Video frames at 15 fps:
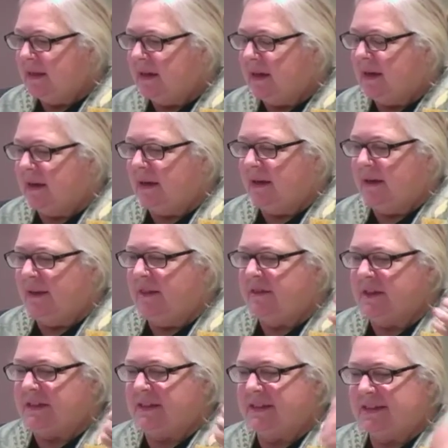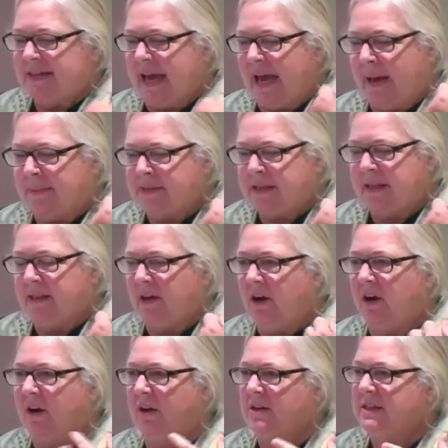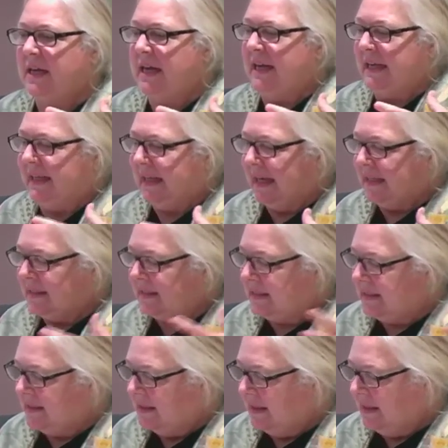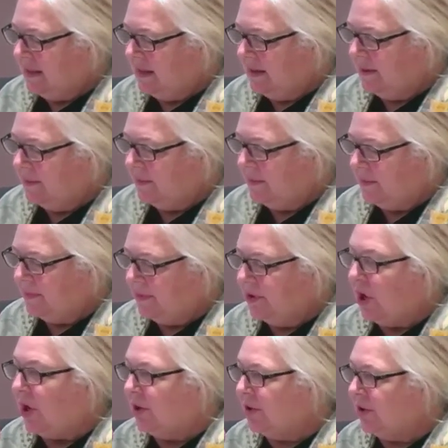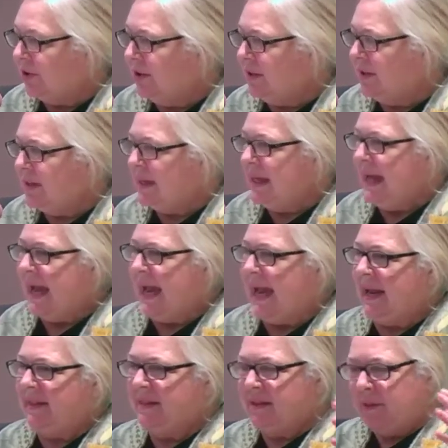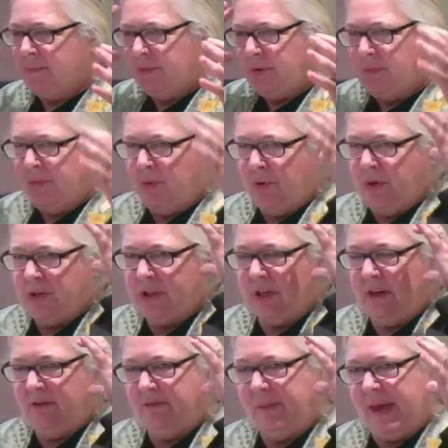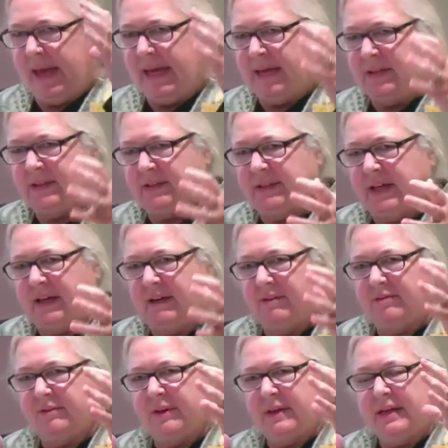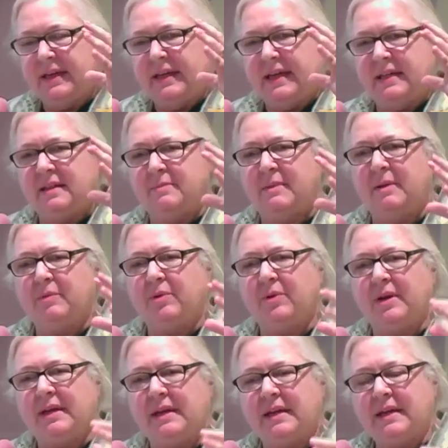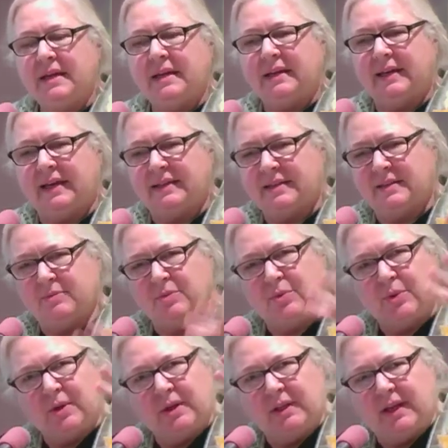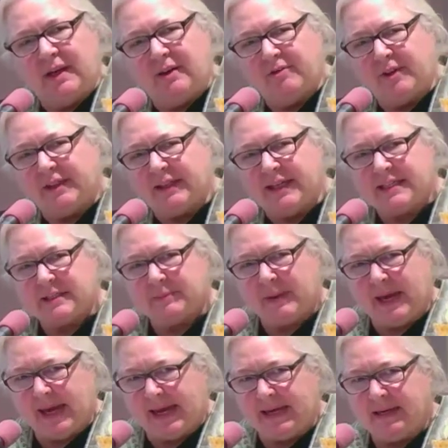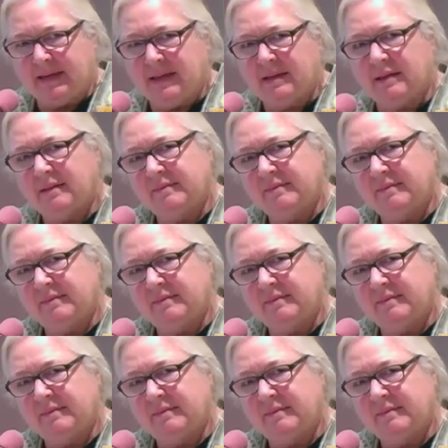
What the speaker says: the stabs in the heart gets longer, and the proportion of pain to love in the memory gets more love and less pain,